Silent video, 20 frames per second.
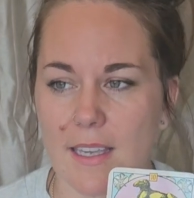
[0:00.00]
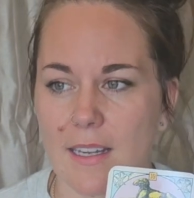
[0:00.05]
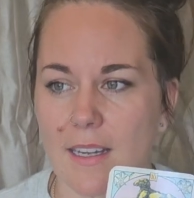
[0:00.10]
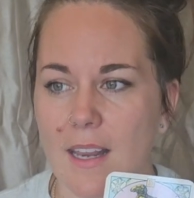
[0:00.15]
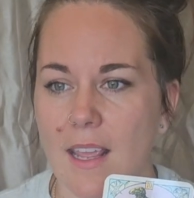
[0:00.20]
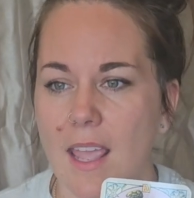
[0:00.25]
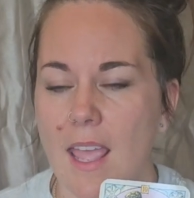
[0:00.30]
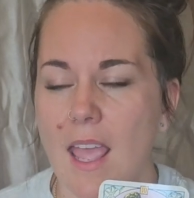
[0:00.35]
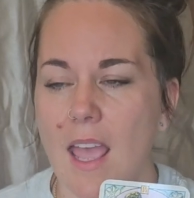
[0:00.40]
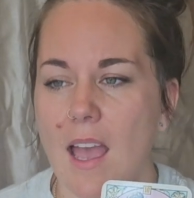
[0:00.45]
in,
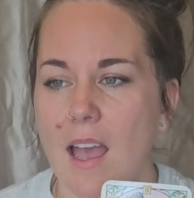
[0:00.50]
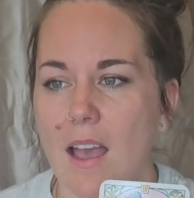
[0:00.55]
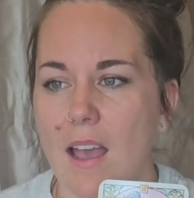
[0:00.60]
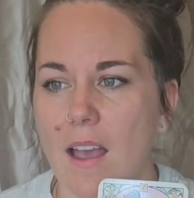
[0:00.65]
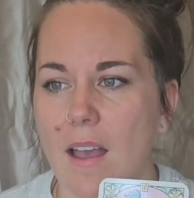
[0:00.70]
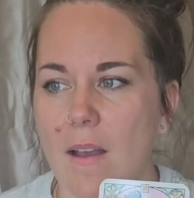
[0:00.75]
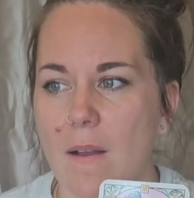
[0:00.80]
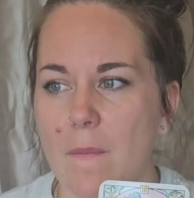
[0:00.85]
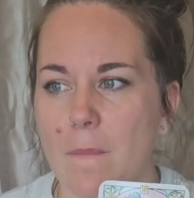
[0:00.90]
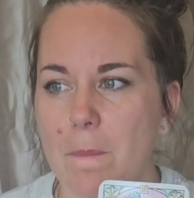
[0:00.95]

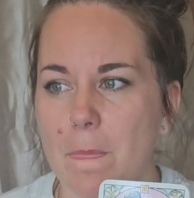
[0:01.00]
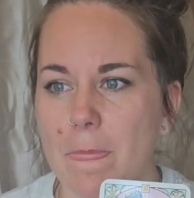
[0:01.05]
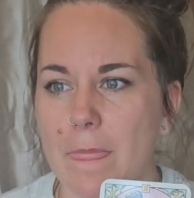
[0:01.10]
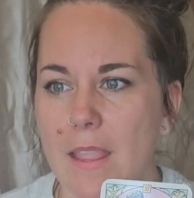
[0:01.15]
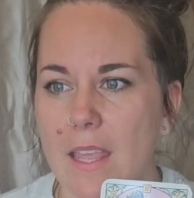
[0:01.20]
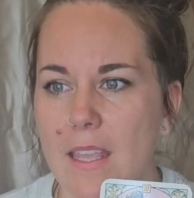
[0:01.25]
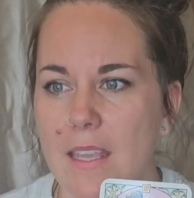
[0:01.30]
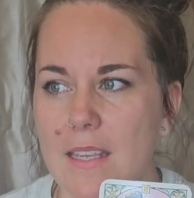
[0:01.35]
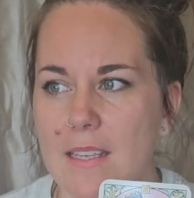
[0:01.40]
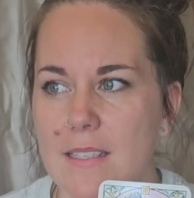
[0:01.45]

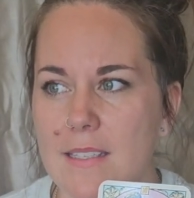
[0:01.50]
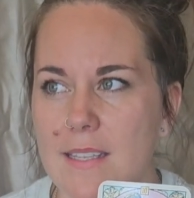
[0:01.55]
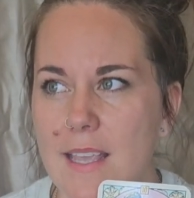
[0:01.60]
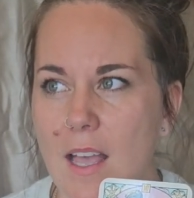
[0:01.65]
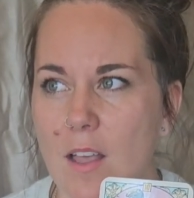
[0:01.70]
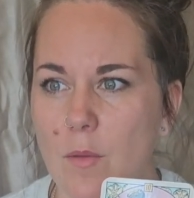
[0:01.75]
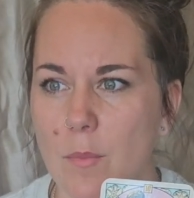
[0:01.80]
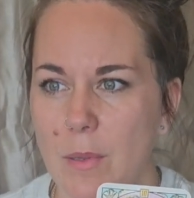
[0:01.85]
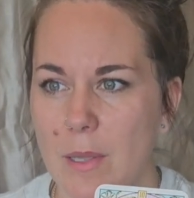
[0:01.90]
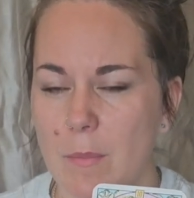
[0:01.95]
is
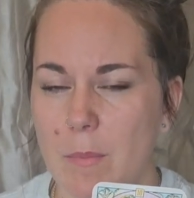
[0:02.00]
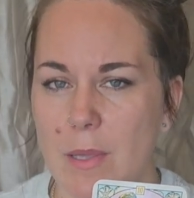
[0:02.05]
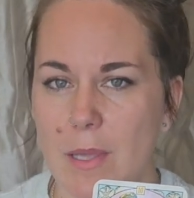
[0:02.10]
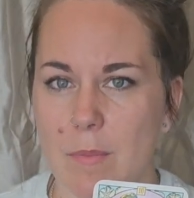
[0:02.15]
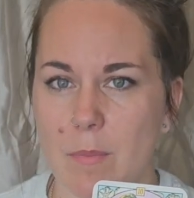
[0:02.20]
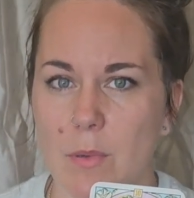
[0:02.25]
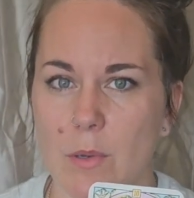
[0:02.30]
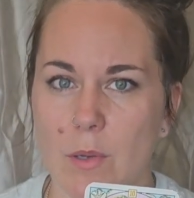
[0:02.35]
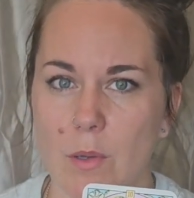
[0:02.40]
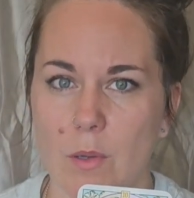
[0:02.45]
helping
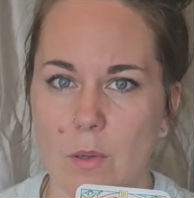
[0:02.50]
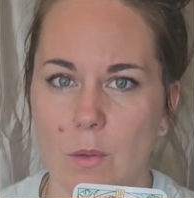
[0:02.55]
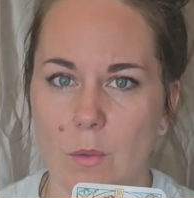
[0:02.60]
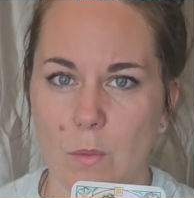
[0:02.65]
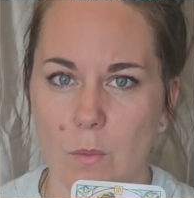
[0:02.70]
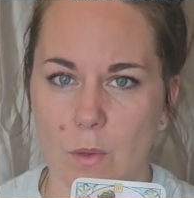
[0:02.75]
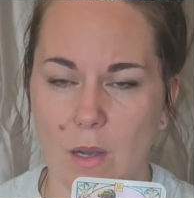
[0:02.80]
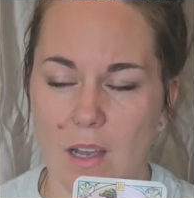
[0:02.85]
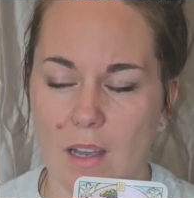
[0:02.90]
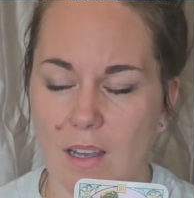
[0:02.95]

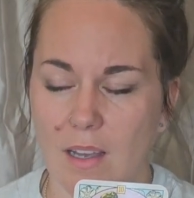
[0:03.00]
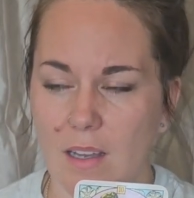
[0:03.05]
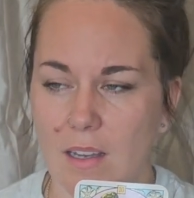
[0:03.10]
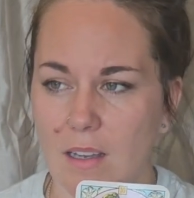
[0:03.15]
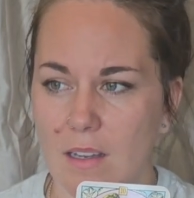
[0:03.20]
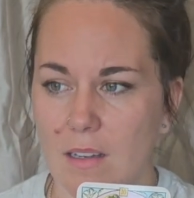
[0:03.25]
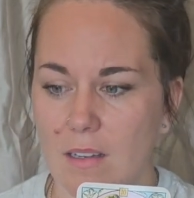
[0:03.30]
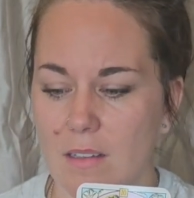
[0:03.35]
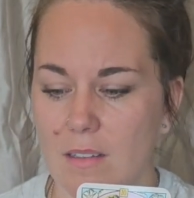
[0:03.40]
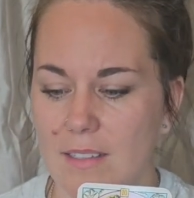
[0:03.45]
people
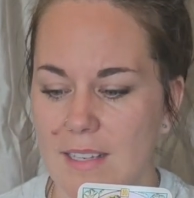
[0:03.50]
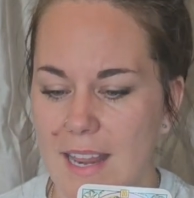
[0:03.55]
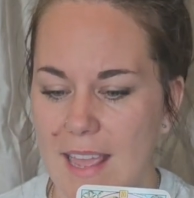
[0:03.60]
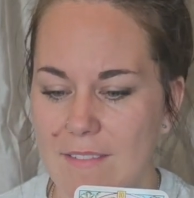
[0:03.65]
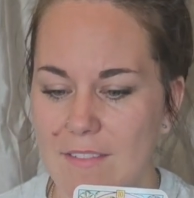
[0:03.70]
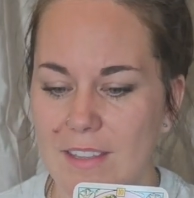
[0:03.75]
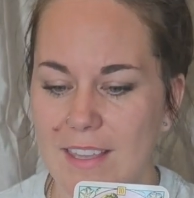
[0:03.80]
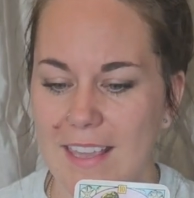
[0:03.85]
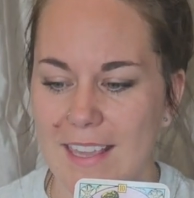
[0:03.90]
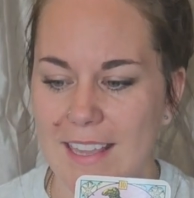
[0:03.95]

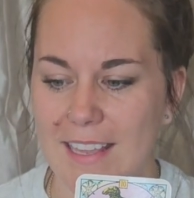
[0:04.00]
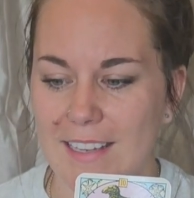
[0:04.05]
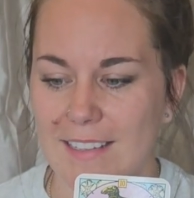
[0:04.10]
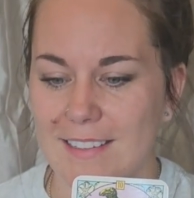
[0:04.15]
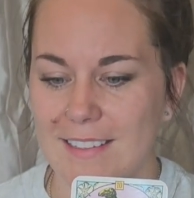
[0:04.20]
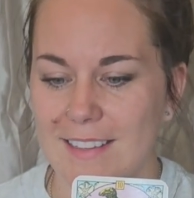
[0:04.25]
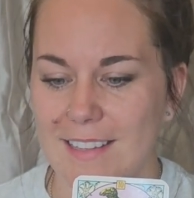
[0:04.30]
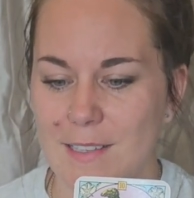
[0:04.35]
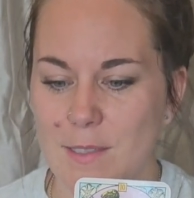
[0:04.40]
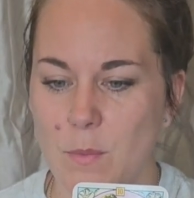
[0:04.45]

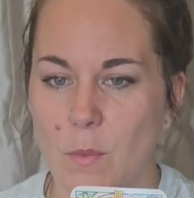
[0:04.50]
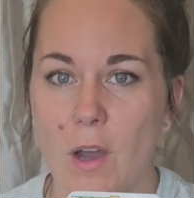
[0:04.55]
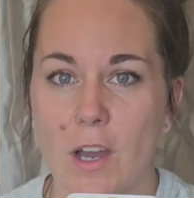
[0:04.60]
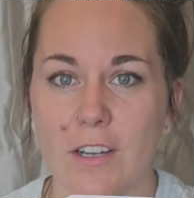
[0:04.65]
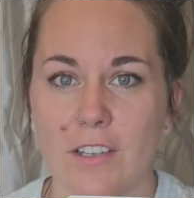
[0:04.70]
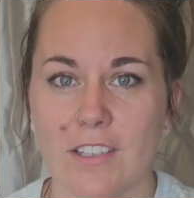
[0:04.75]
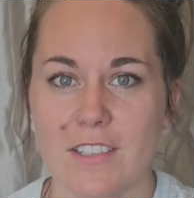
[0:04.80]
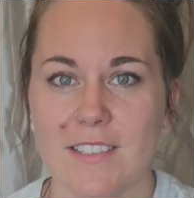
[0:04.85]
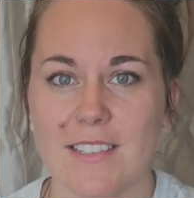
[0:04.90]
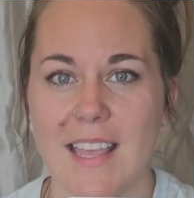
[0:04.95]
navigate these
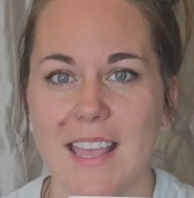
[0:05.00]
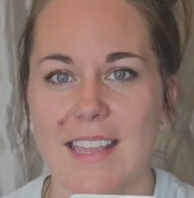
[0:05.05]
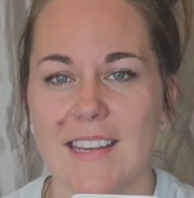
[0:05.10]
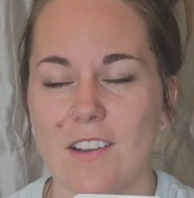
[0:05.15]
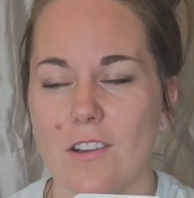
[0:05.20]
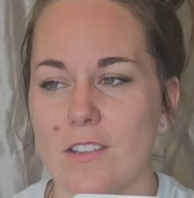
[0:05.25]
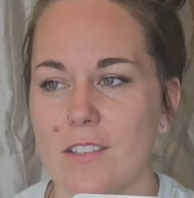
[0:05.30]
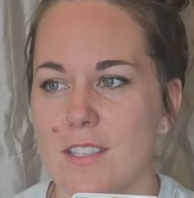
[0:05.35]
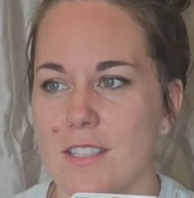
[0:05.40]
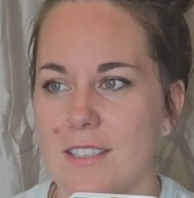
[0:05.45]
waters and
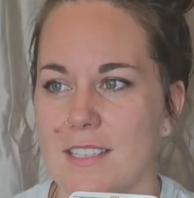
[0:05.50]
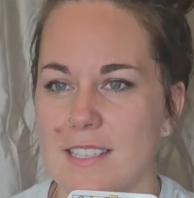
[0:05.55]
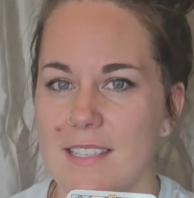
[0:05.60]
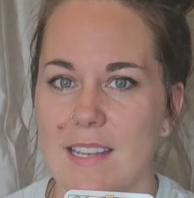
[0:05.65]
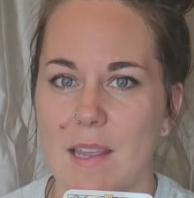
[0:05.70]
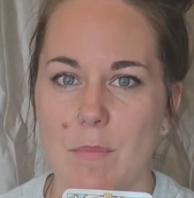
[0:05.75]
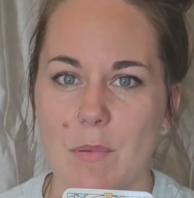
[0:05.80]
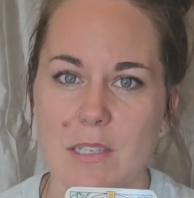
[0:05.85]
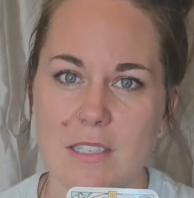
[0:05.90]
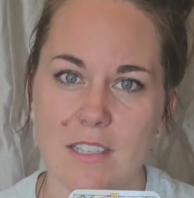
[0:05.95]
also to
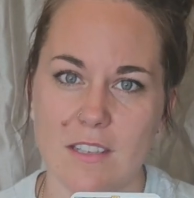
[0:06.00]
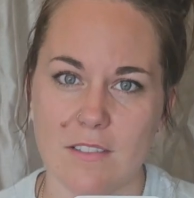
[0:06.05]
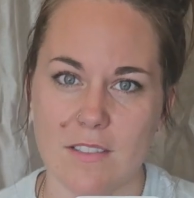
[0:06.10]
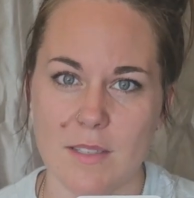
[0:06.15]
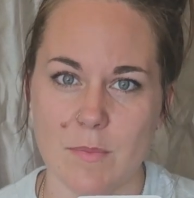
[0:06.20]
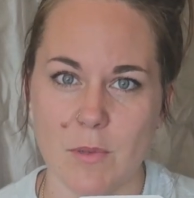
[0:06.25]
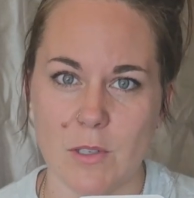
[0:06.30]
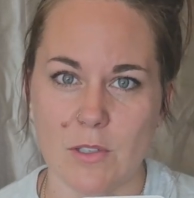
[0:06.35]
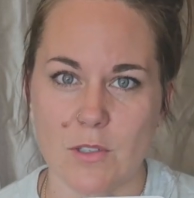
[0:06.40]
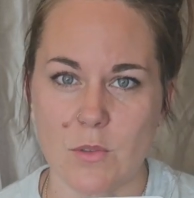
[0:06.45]
step into your
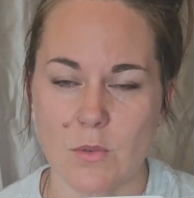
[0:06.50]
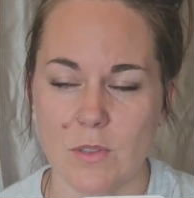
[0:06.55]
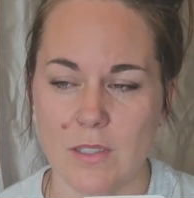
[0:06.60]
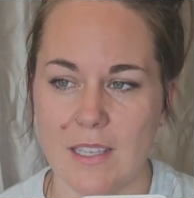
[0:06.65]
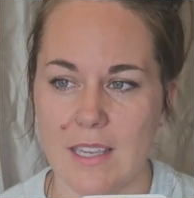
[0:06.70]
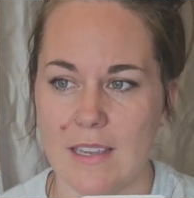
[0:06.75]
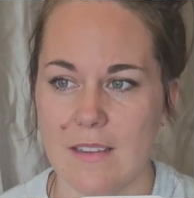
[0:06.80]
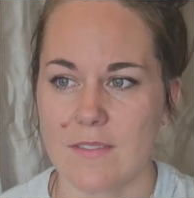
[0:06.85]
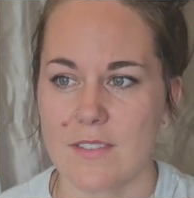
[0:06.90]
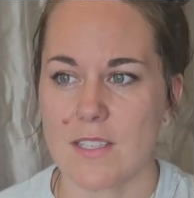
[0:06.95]
spiritual
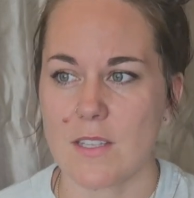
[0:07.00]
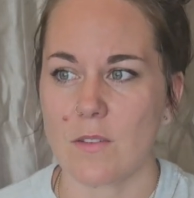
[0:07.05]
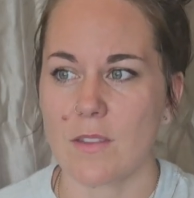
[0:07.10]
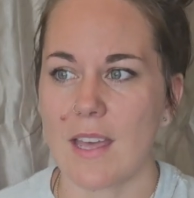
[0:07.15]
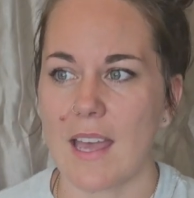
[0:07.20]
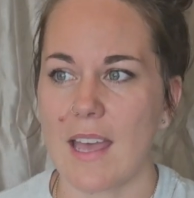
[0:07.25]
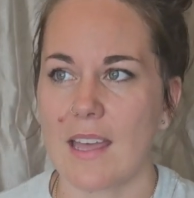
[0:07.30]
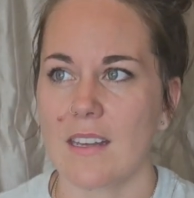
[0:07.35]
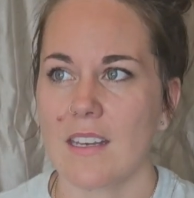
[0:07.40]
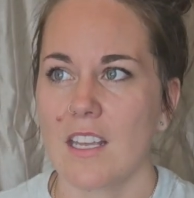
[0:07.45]
gifts so
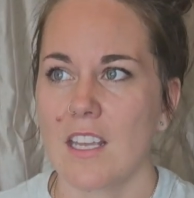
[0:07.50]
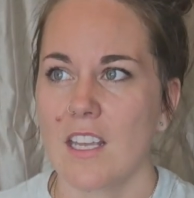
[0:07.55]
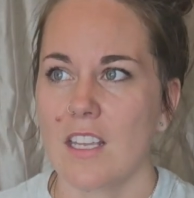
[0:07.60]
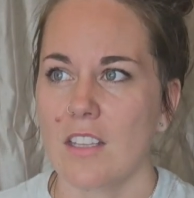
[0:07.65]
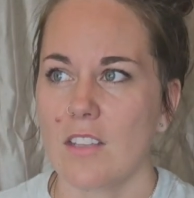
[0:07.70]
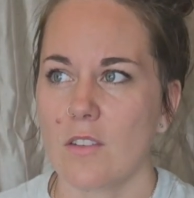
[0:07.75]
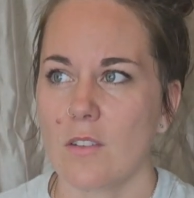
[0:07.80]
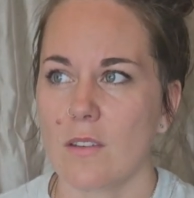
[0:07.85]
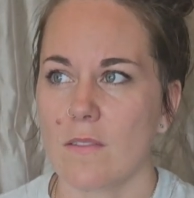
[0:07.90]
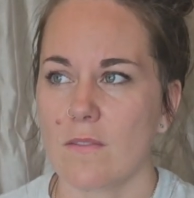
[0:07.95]
that
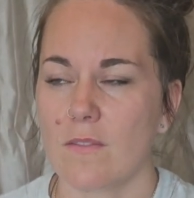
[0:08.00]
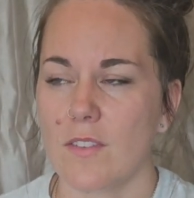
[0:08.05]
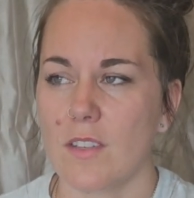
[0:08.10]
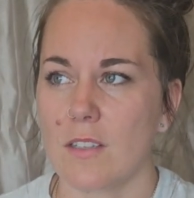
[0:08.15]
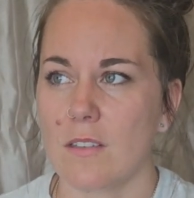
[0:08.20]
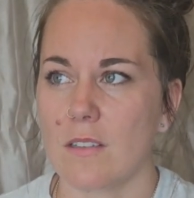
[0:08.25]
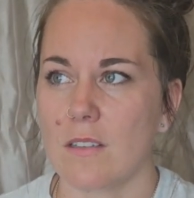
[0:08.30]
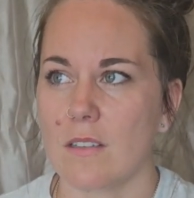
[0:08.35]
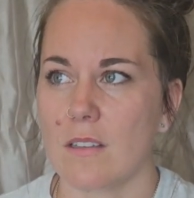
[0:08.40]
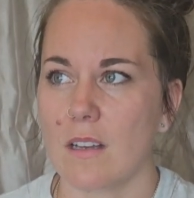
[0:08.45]
you can
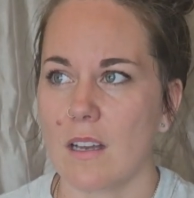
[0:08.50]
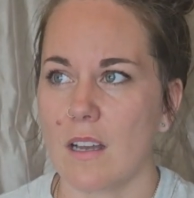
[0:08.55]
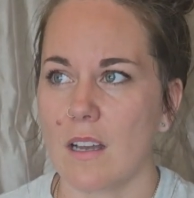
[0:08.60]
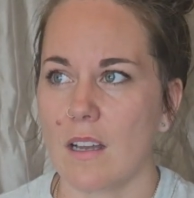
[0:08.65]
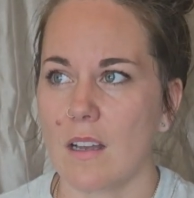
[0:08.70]
feel